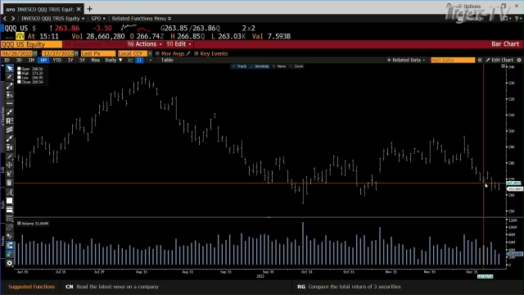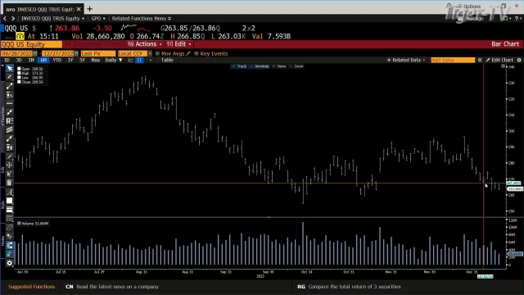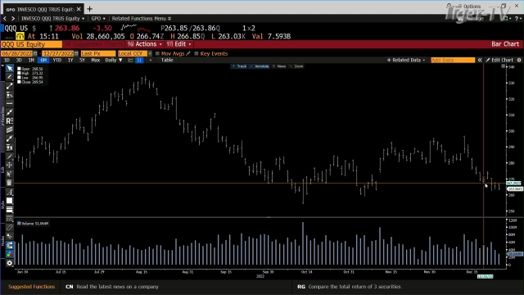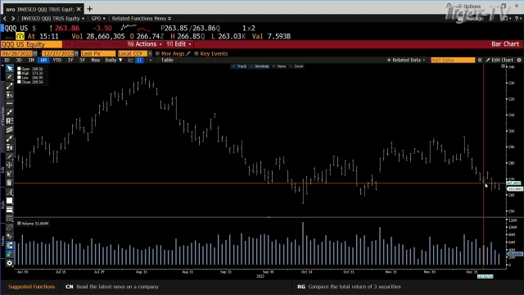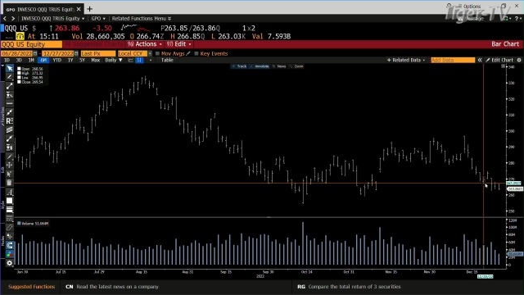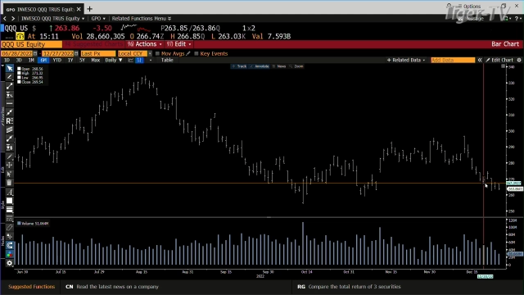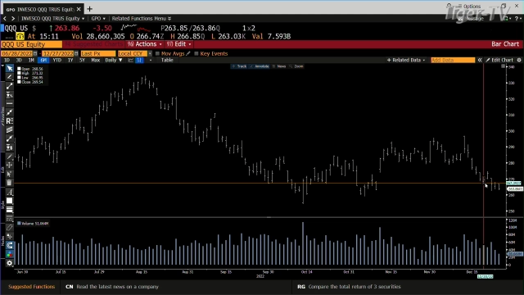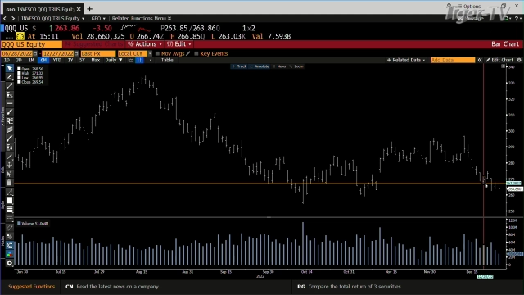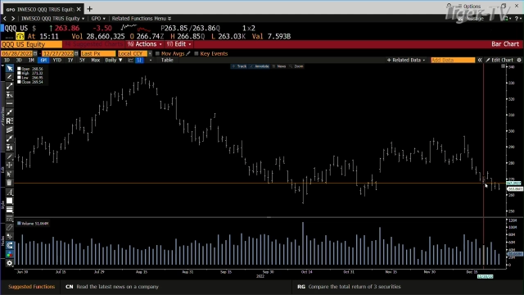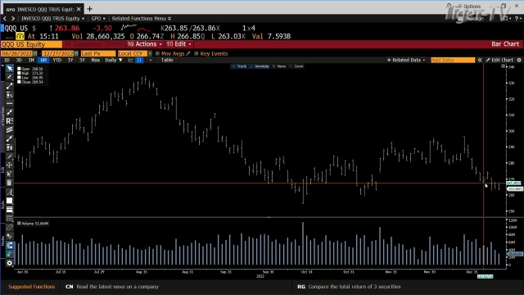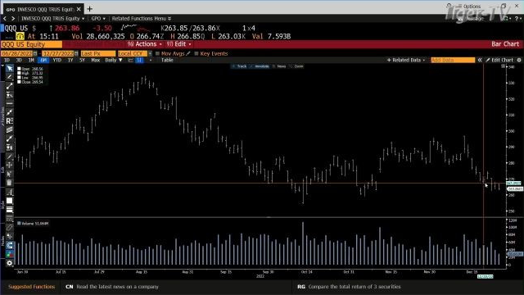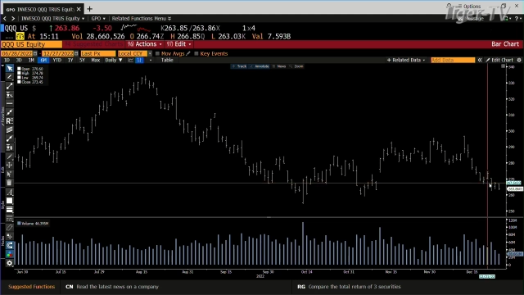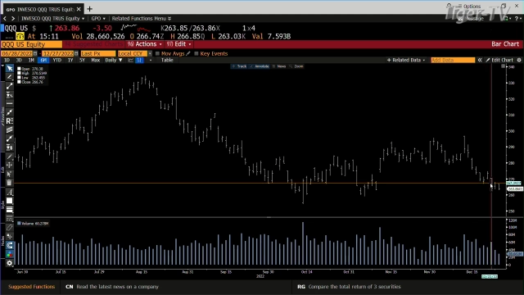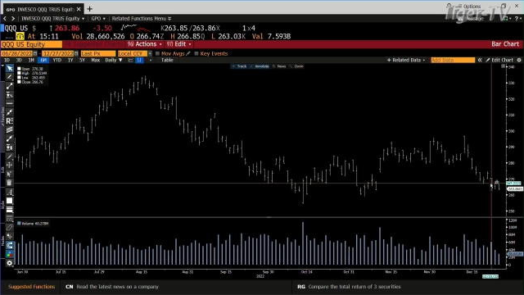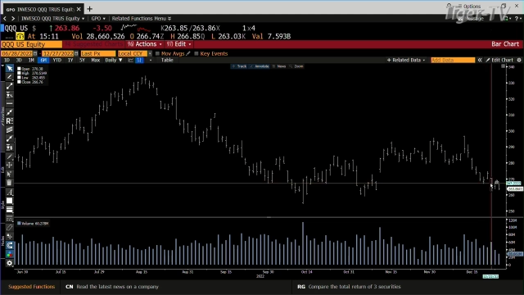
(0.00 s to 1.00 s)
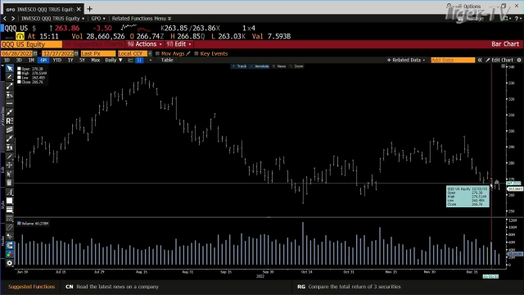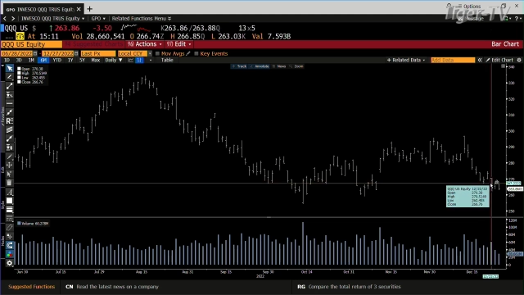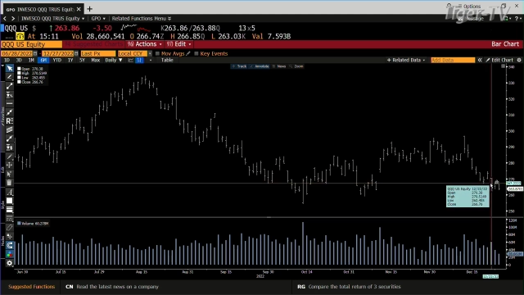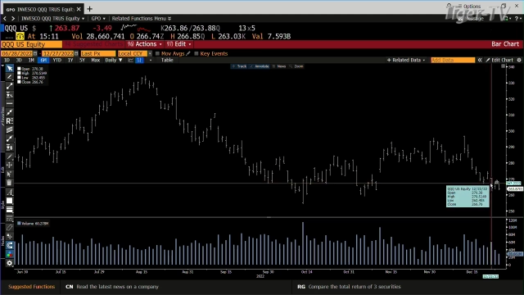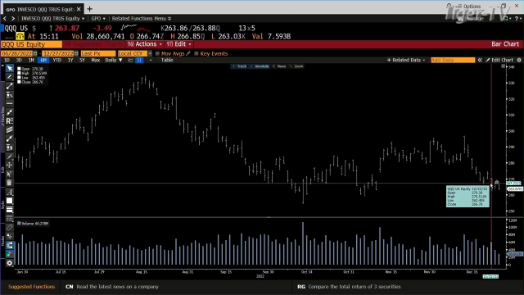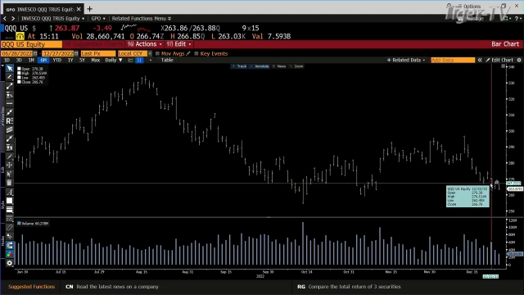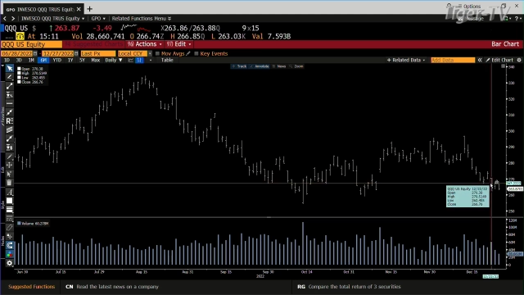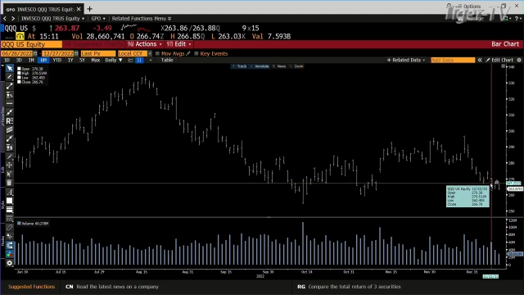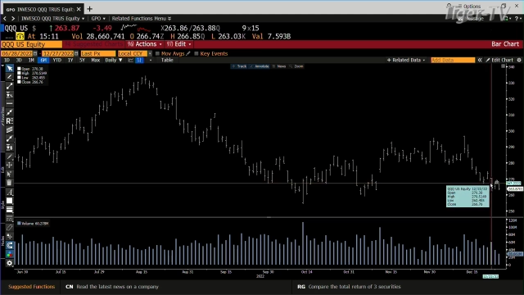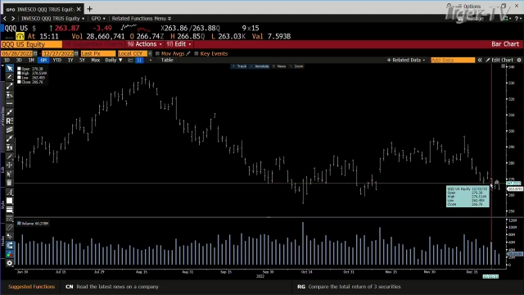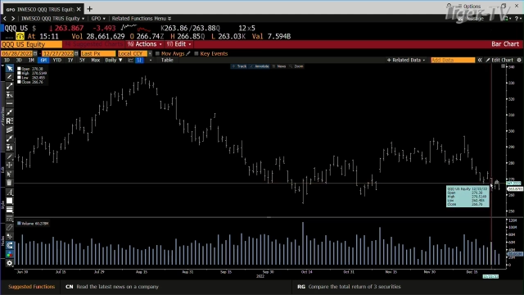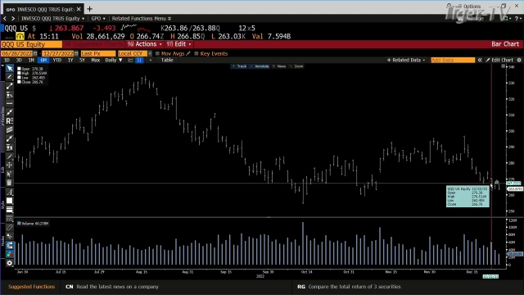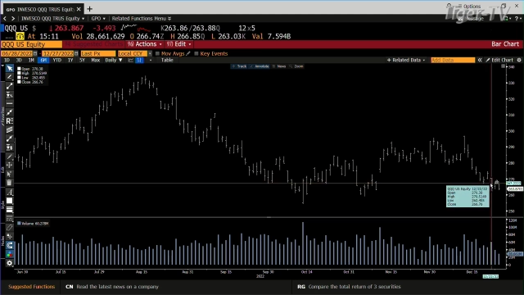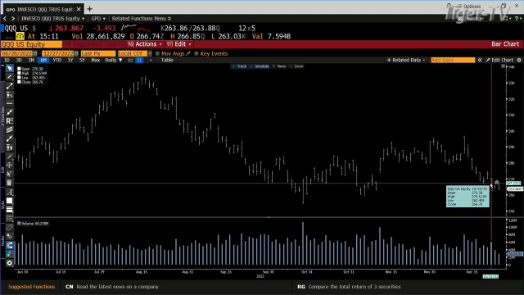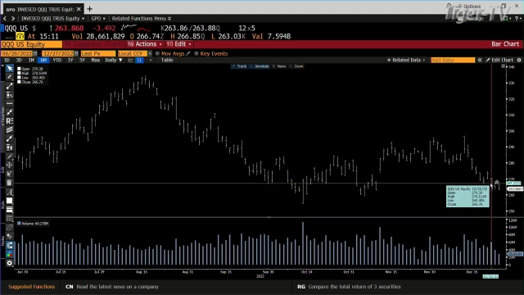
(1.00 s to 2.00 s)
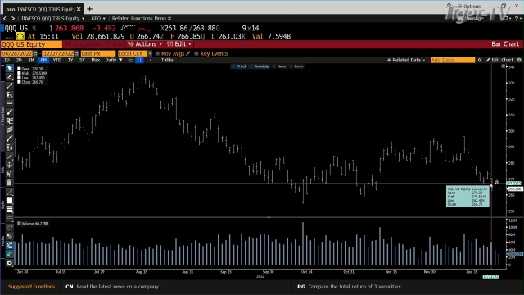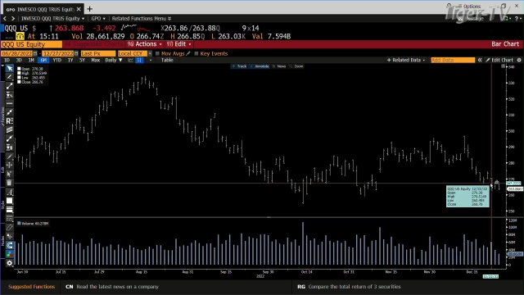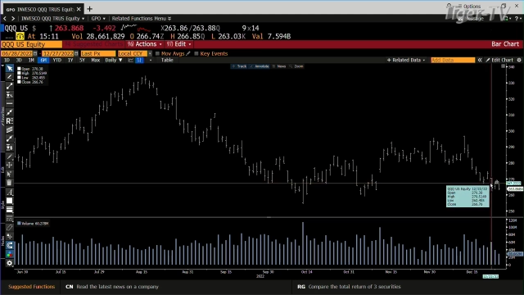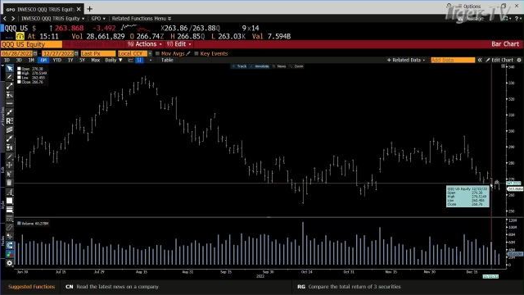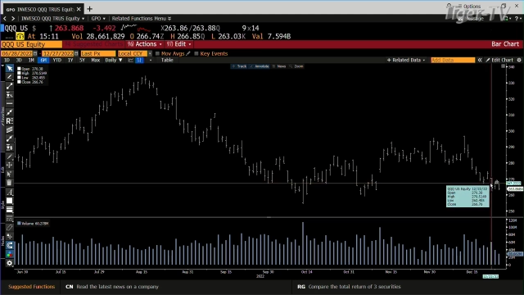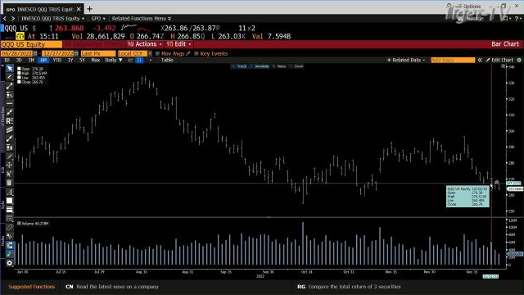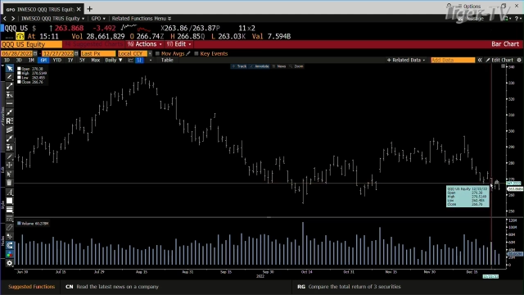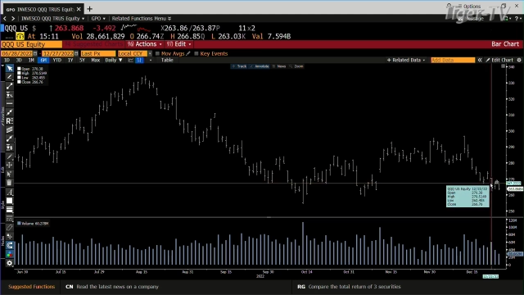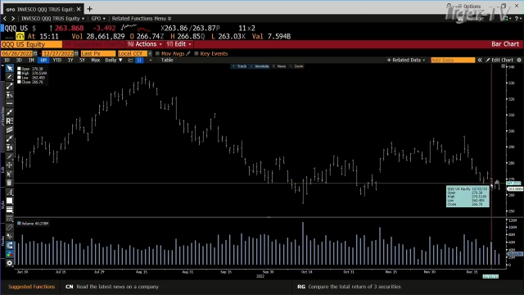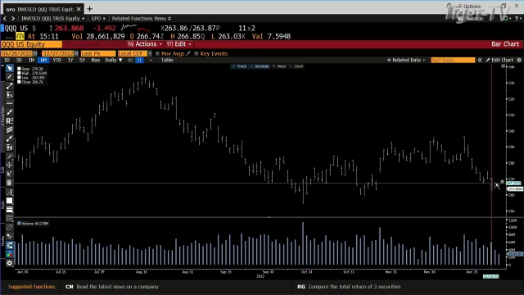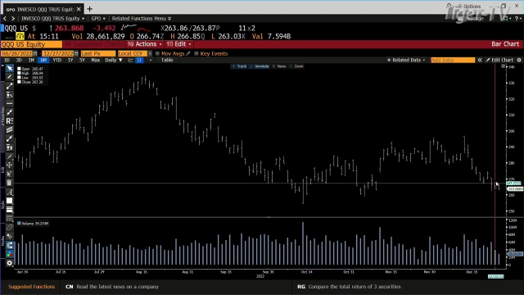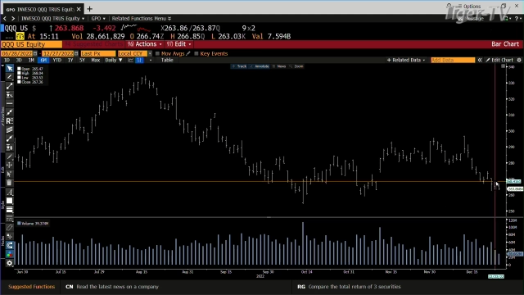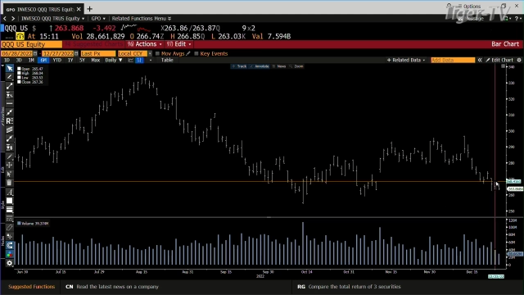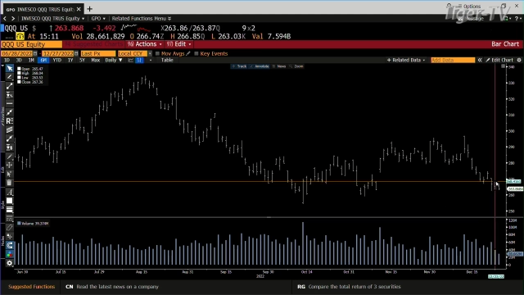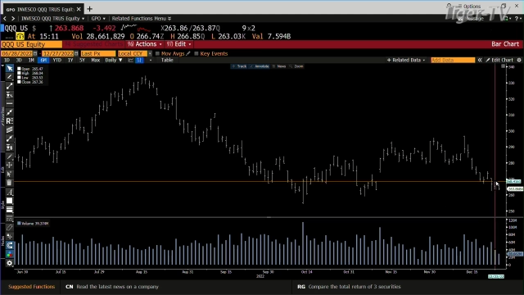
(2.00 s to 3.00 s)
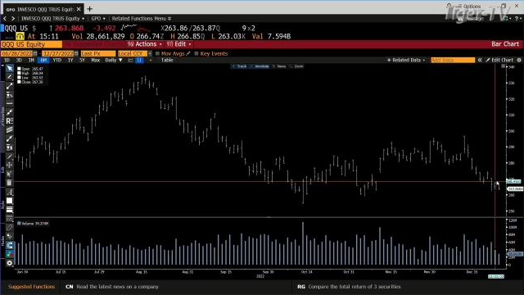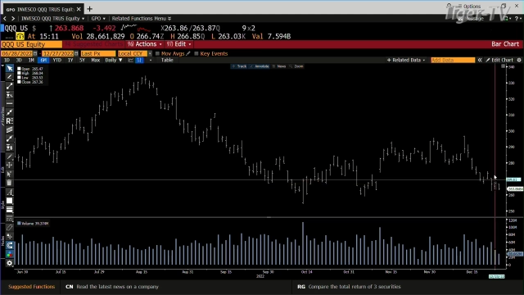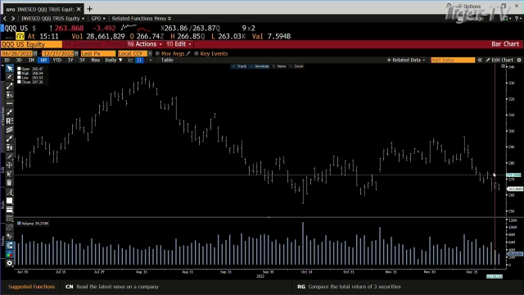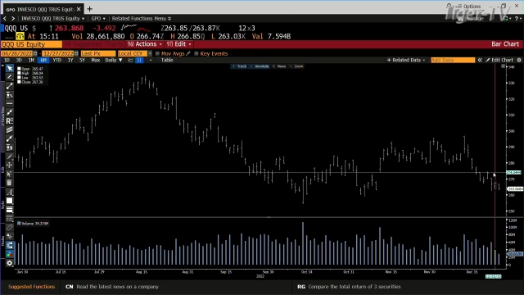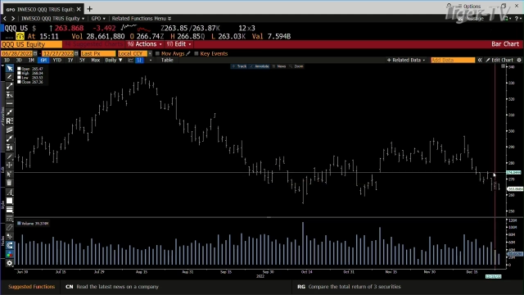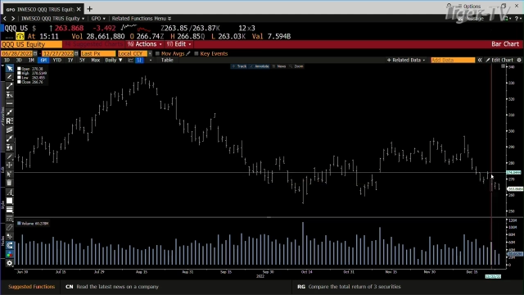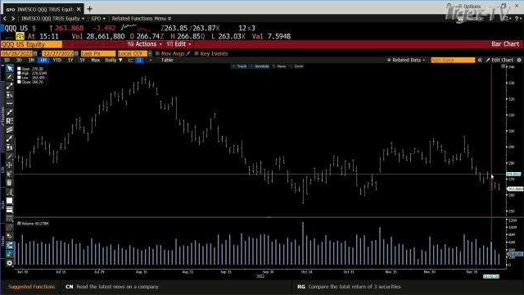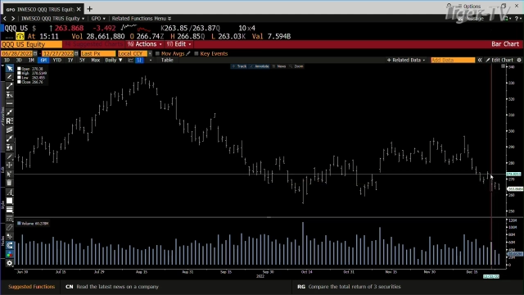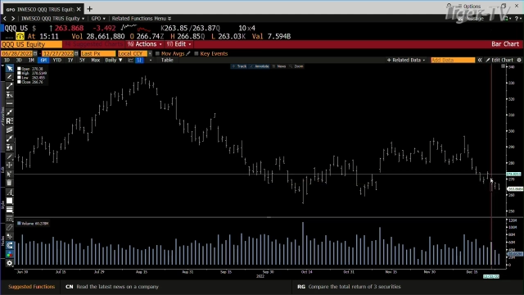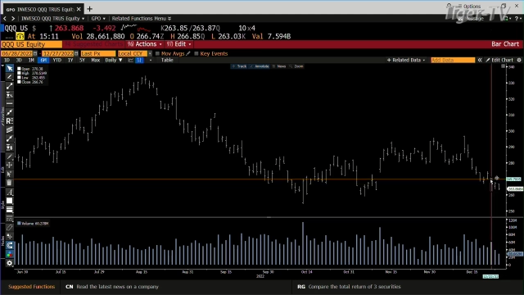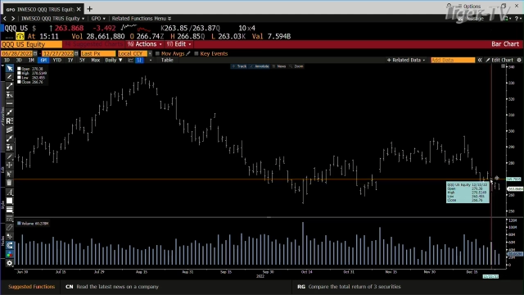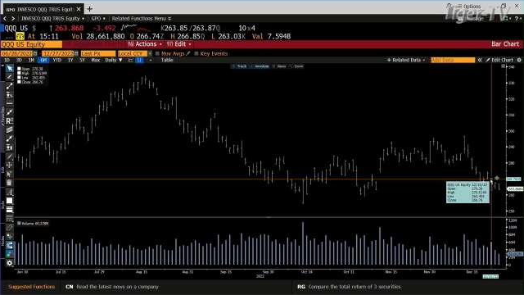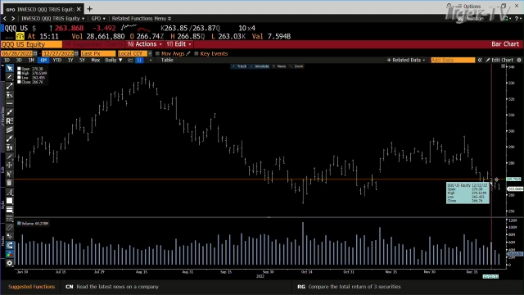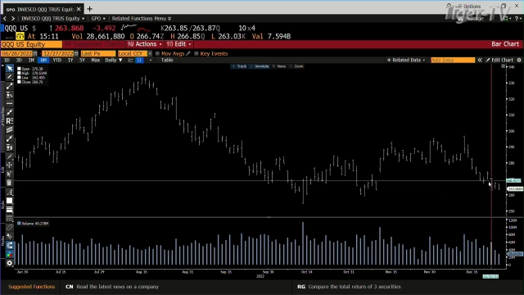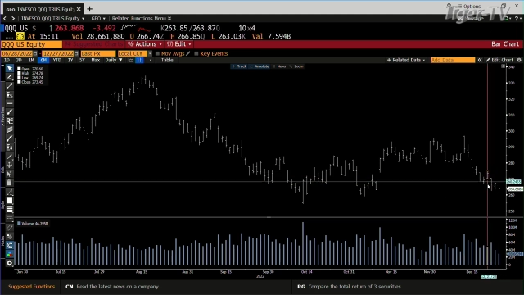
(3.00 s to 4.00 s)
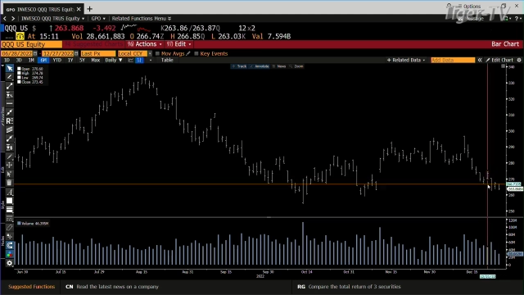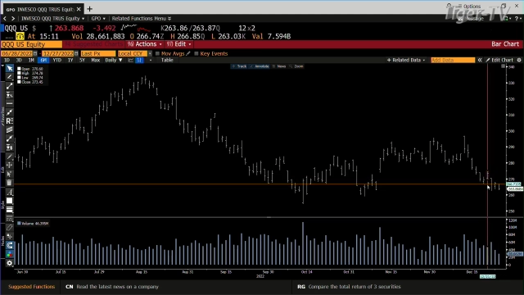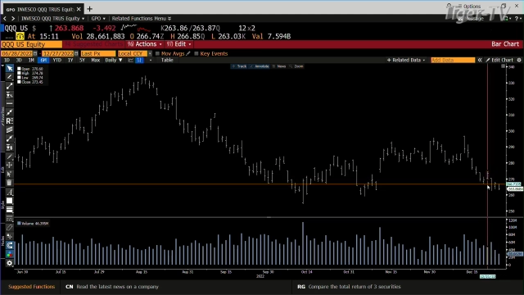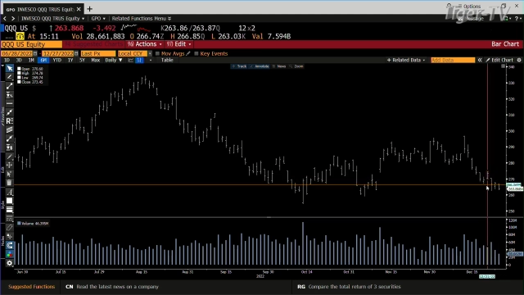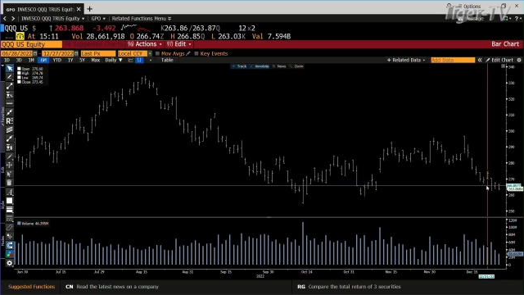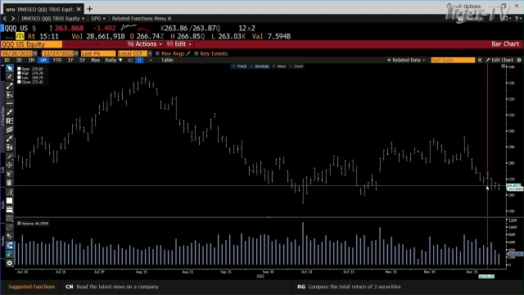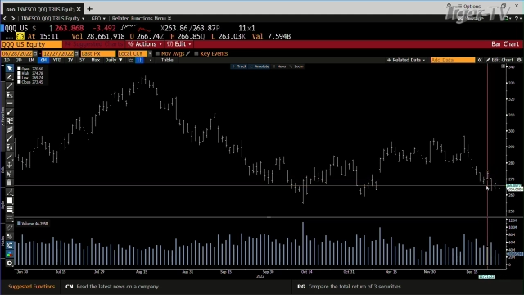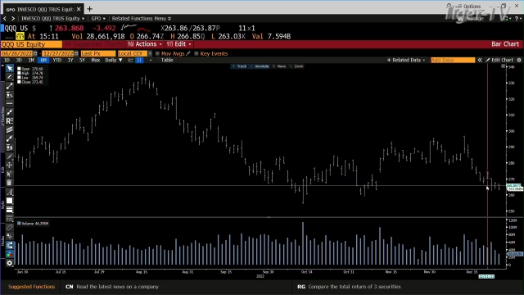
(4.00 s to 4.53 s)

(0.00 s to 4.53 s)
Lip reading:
(no speaker visible)